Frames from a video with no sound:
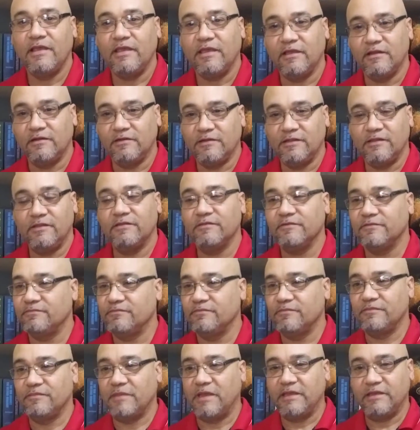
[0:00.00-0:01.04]
It'll either
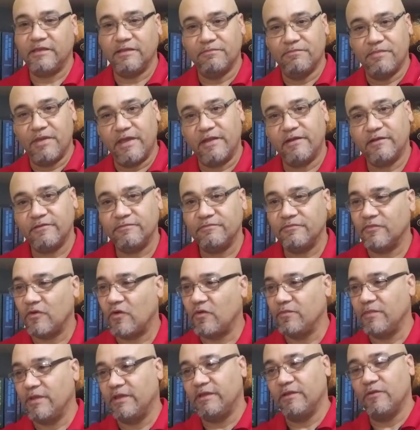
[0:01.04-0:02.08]
make it better
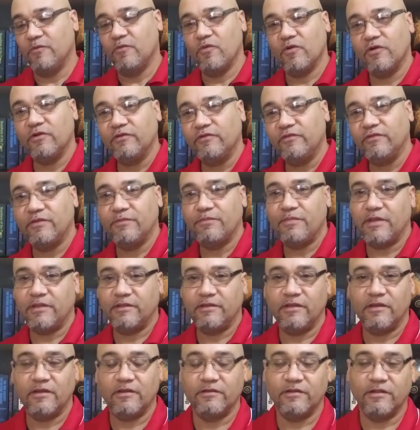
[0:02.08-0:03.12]
or make it worse,
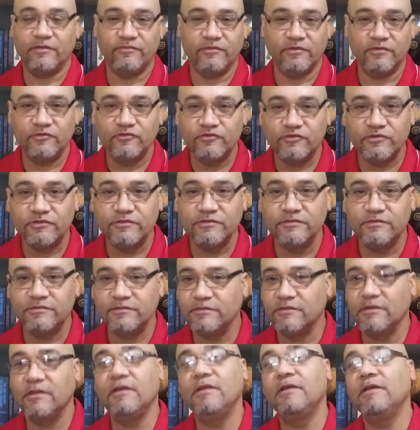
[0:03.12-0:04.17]
depending on evolution
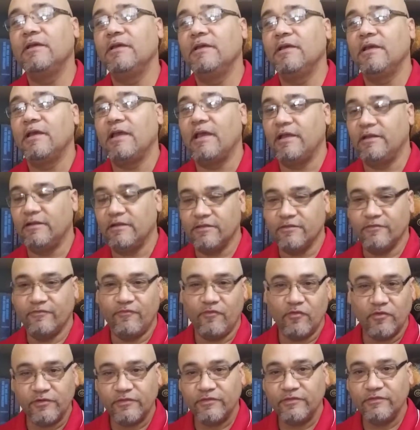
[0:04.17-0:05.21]
and other
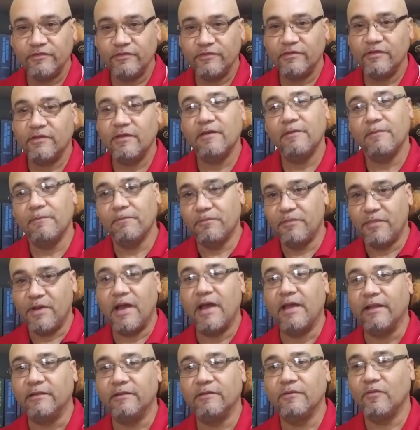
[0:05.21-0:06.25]
forces.
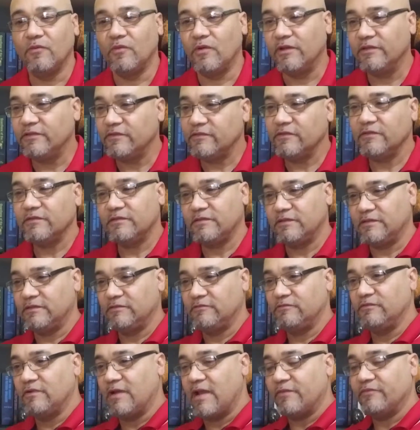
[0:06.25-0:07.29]
But once
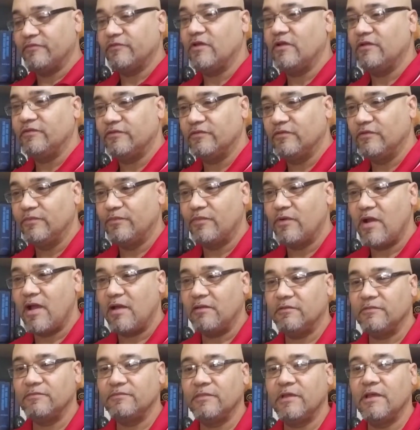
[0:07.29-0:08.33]
it grabs onto a
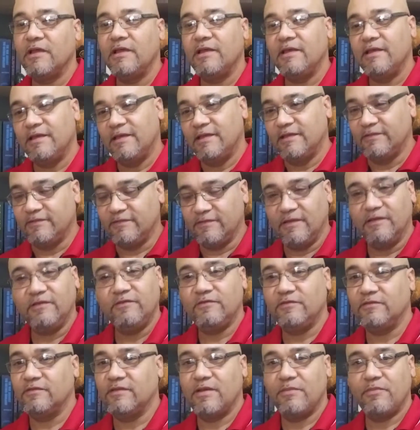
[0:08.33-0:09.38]
problem, it sticks
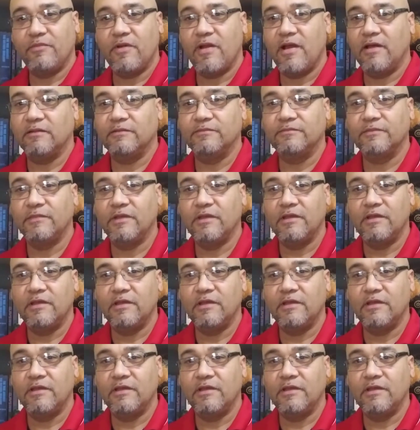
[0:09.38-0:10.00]
to that problem.